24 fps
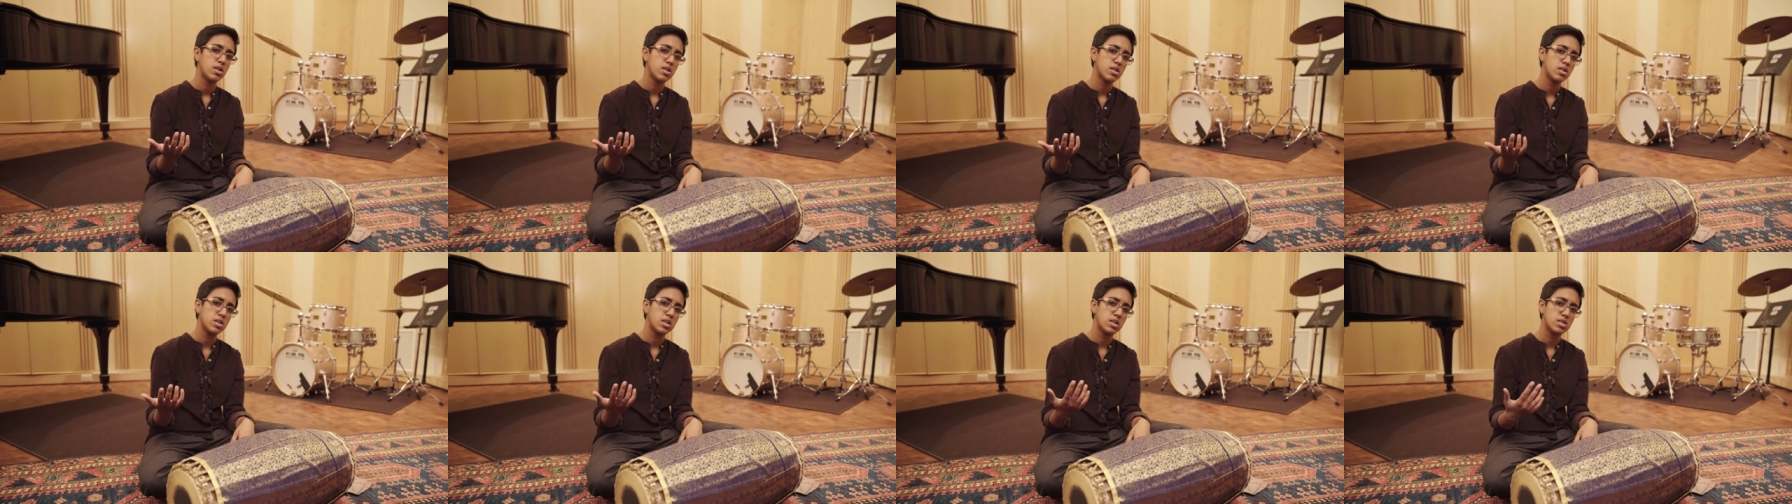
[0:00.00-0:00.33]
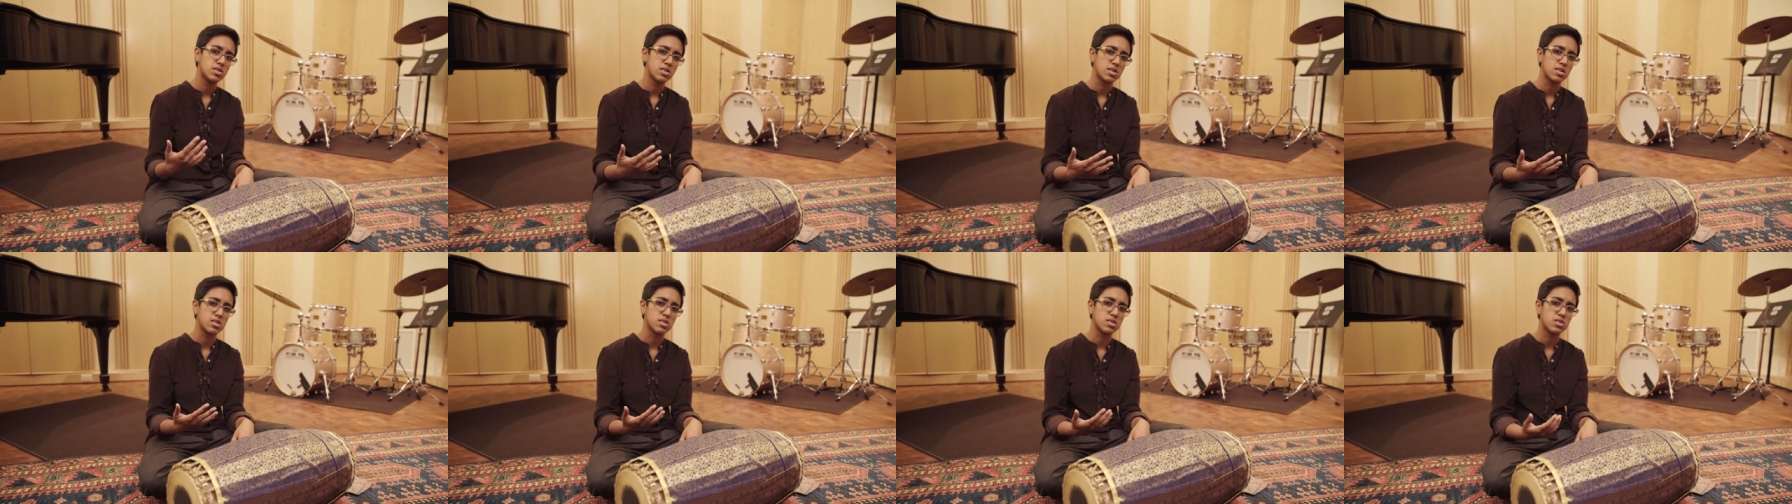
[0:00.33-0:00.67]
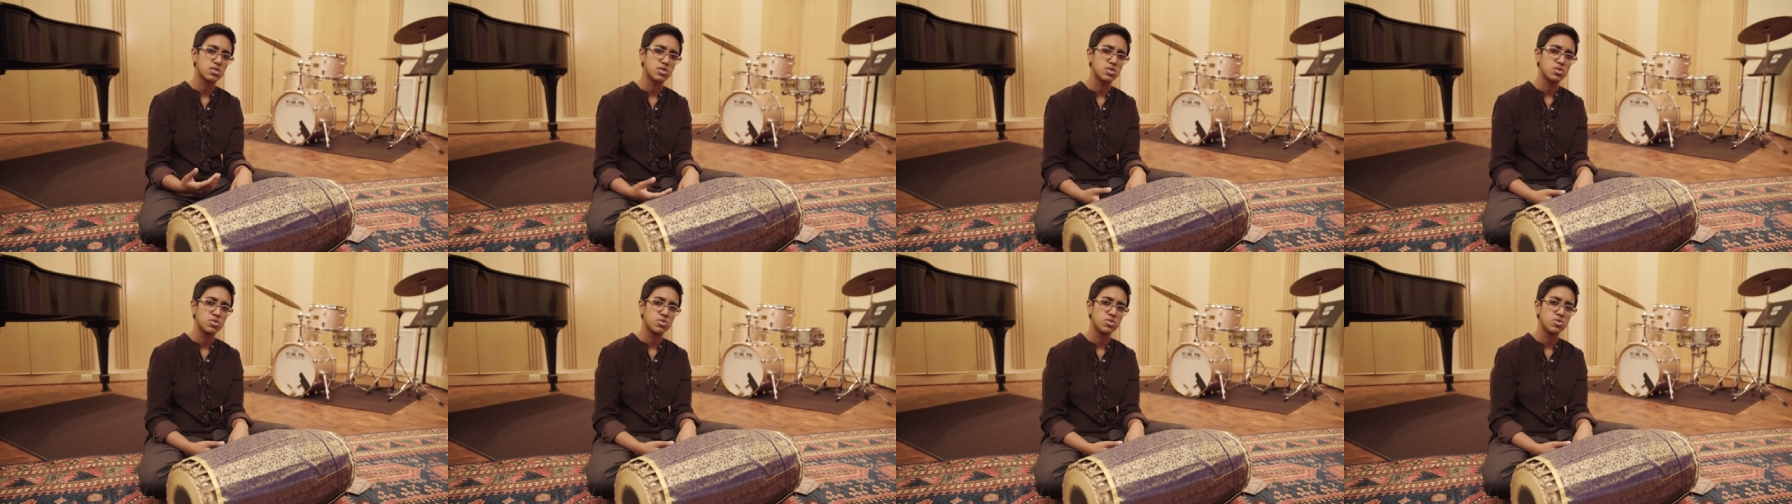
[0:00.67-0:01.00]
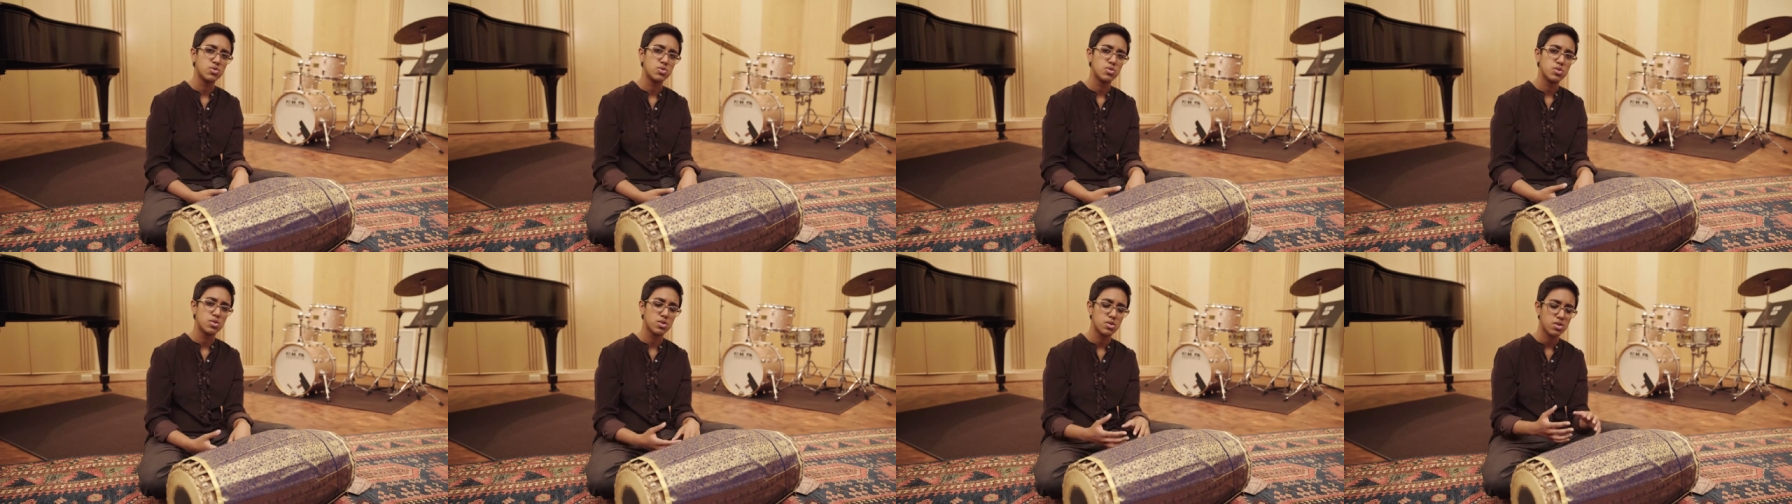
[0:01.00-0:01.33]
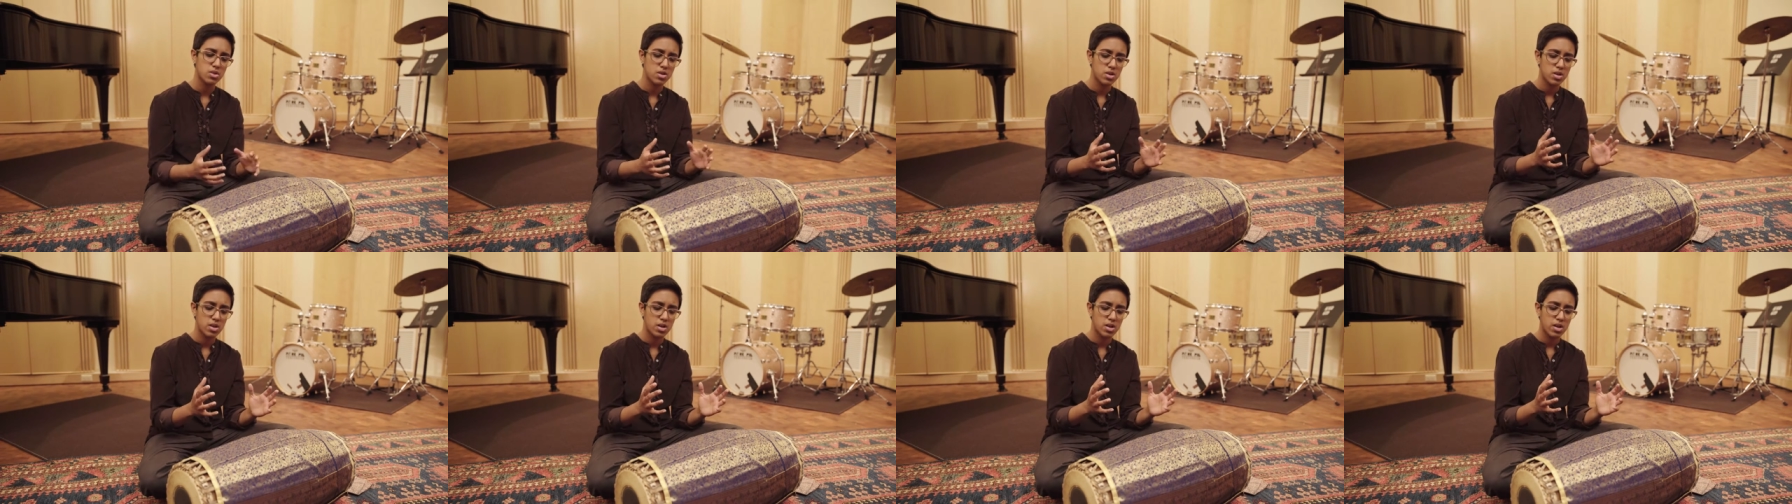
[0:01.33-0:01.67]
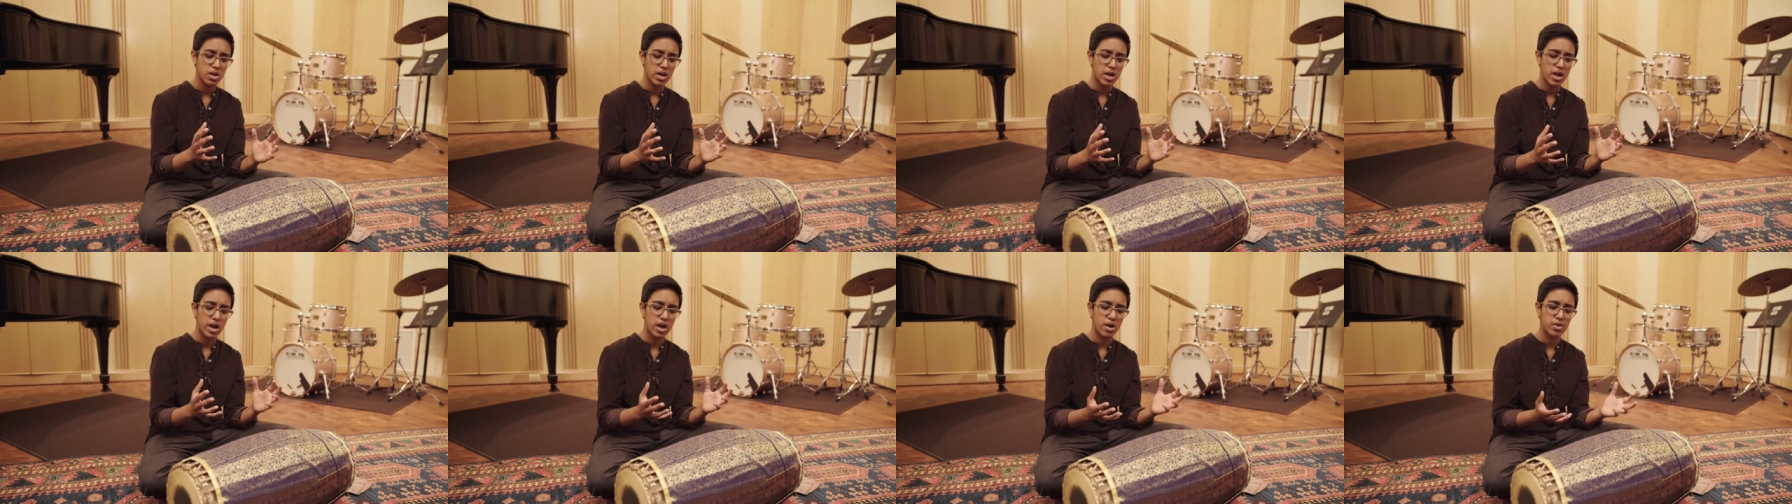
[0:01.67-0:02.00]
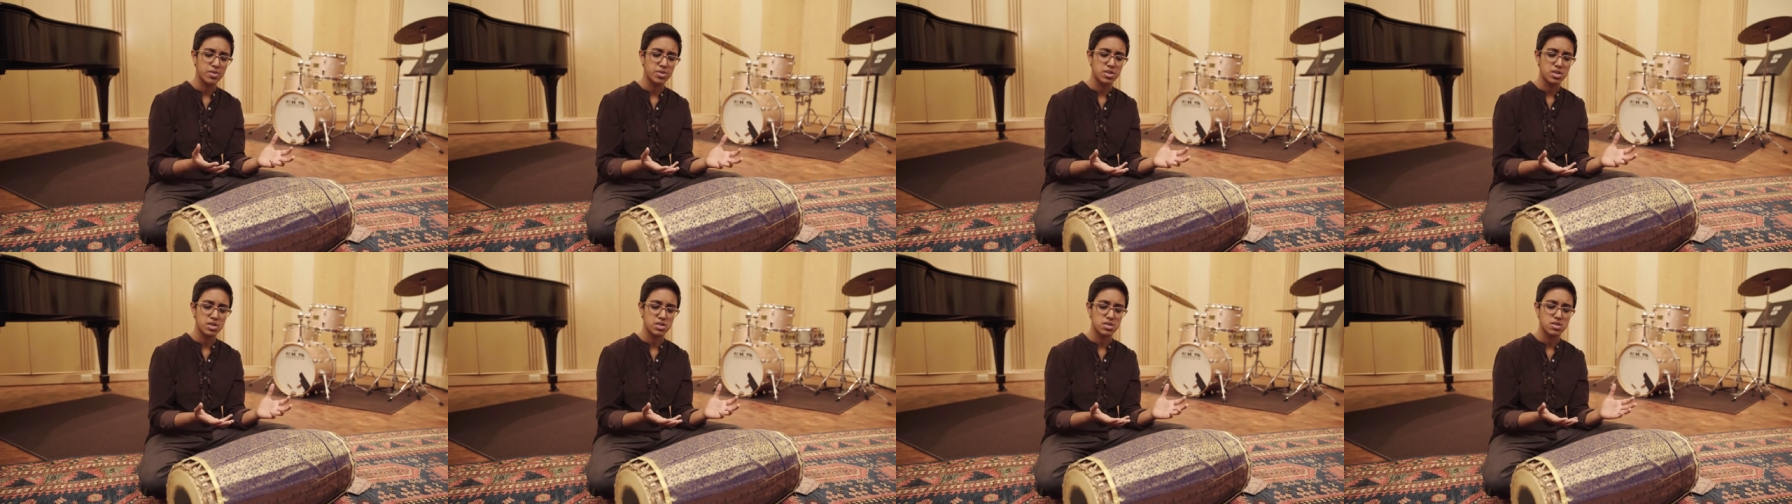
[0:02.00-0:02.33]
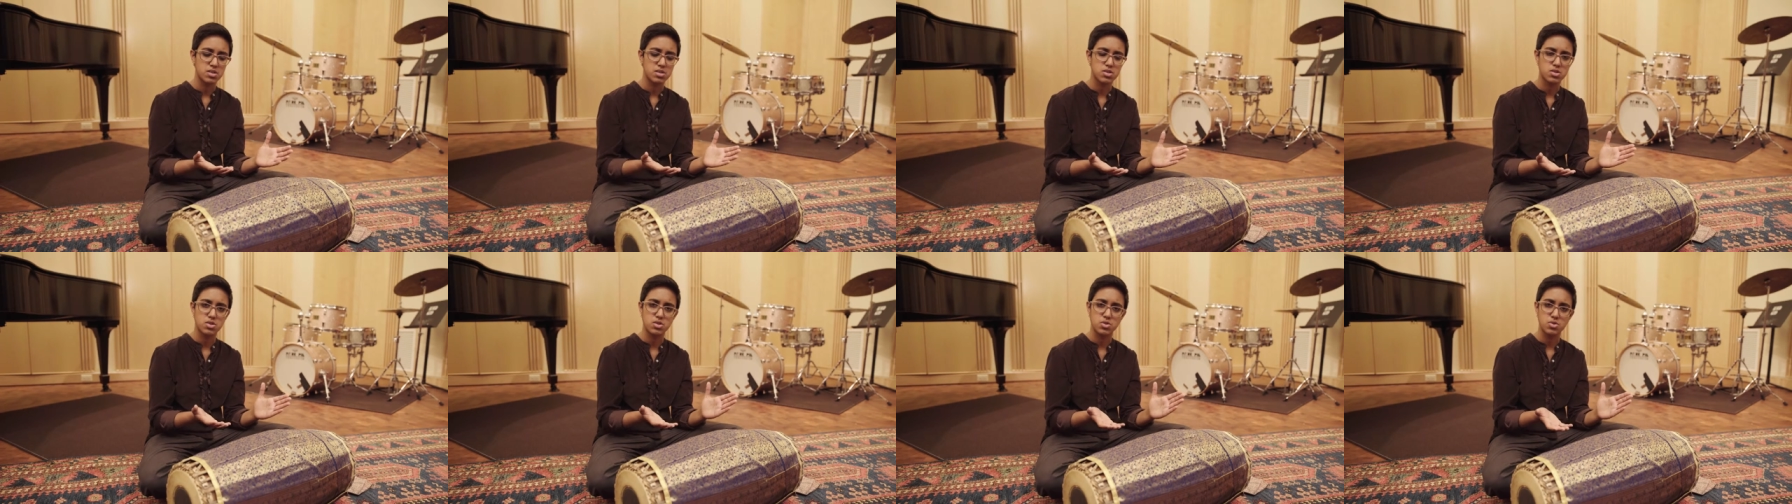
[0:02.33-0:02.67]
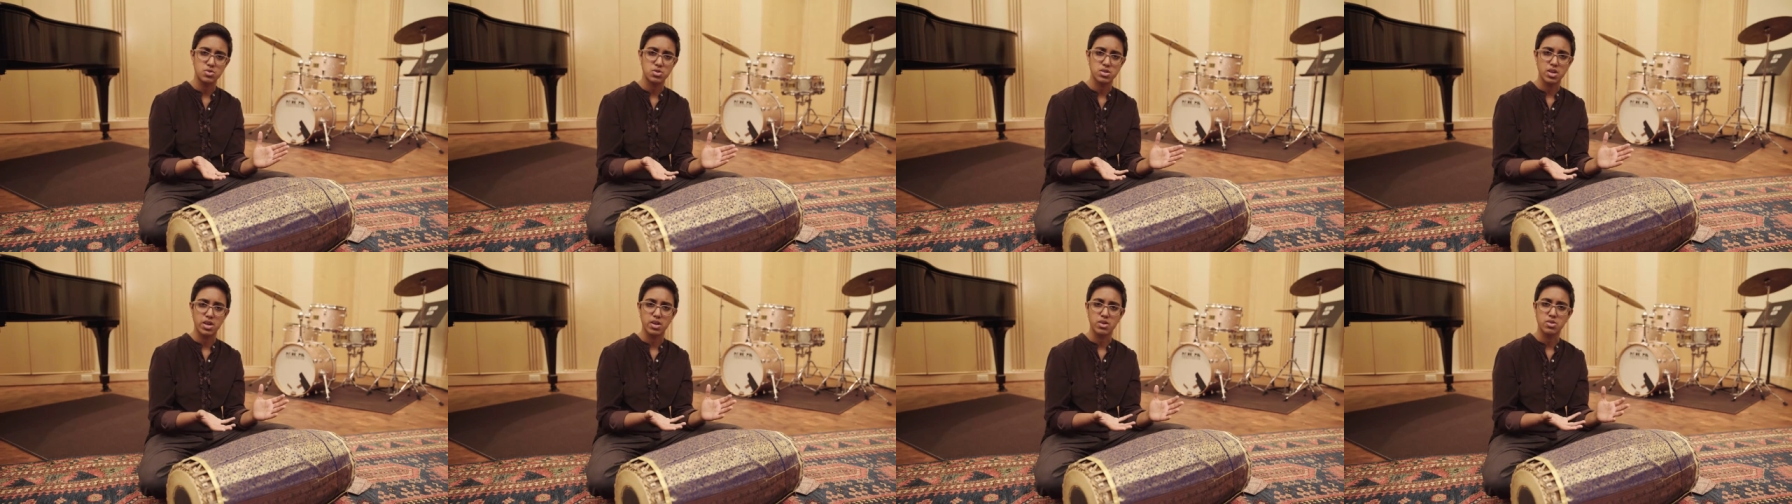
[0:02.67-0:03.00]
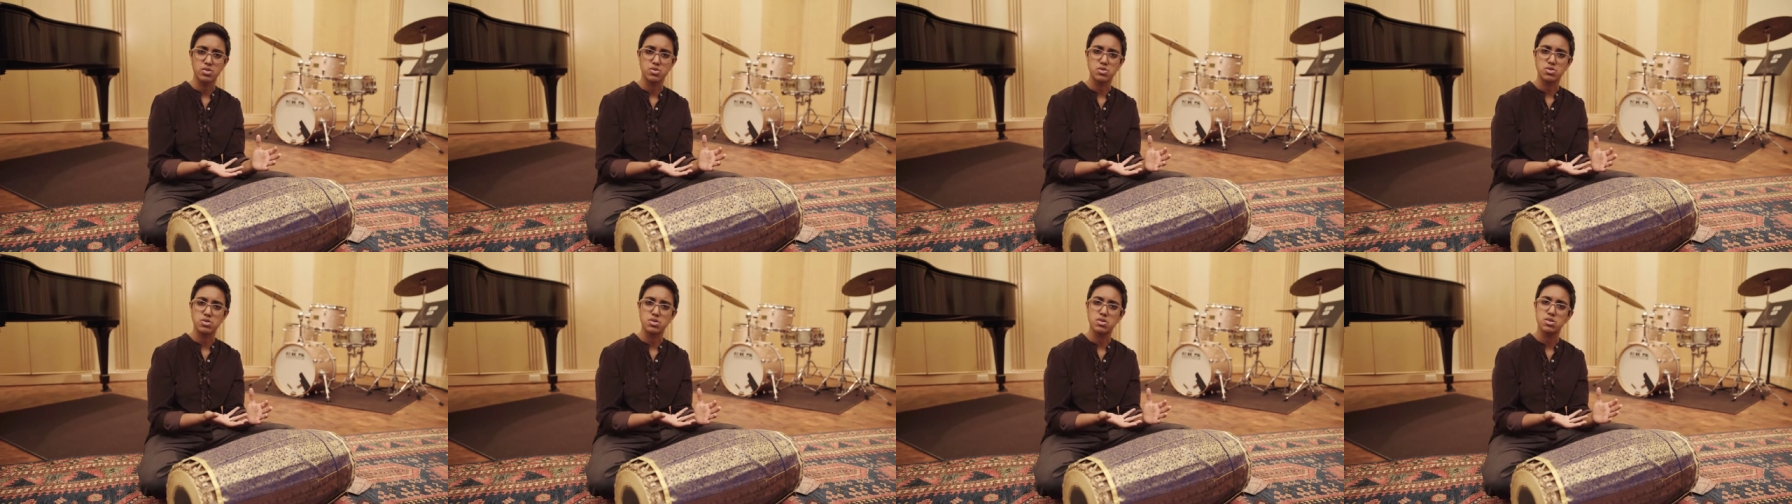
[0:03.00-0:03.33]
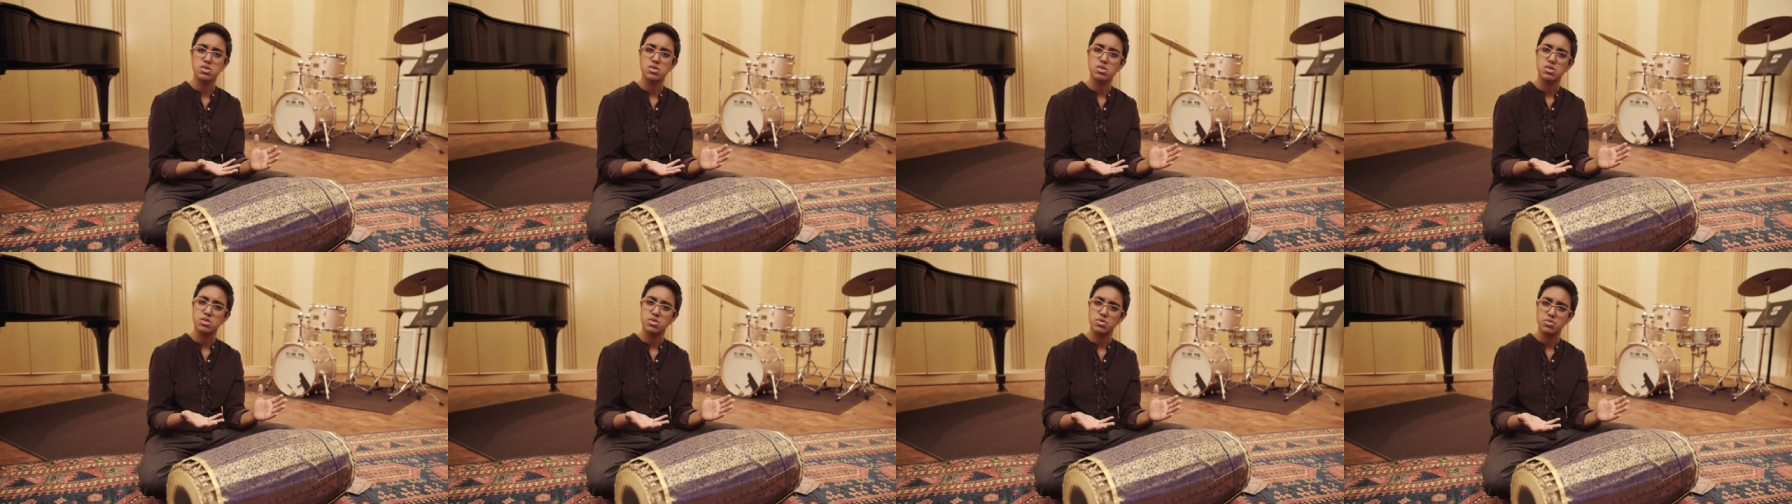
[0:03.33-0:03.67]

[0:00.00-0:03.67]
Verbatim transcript: leads us to how these two cycles